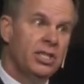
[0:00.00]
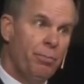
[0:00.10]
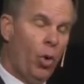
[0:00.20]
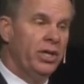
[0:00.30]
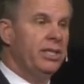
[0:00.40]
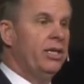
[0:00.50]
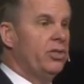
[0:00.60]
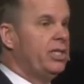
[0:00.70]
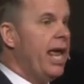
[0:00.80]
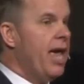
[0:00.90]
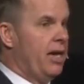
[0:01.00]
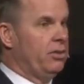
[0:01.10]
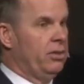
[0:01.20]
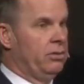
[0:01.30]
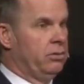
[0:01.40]
important to understand.
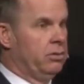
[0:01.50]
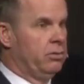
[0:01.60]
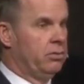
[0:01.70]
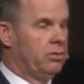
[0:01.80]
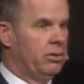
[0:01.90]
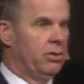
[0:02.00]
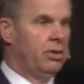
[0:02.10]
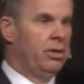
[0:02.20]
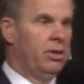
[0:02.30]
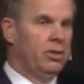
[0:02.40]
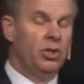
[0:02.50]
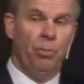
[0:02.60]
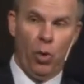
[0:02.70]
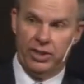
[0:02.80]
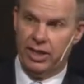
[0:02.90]
This is
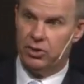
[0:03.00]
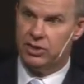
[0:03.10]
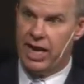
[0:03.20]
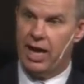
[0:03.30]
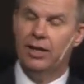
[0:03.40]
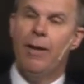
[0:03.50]
important to understand.